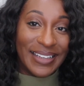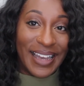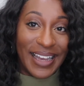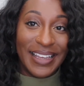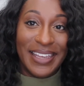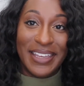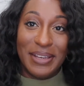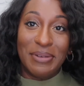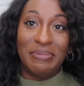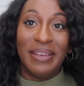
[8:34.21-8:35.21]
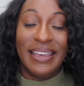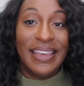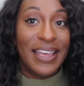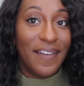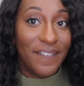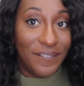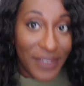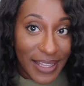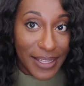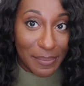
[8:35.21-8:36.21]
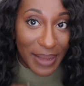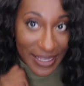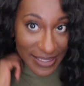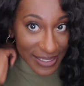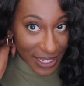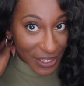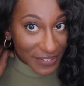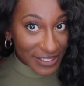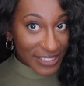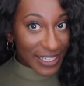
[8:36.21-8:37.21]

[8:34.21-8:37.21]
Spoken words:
I am feeling myself.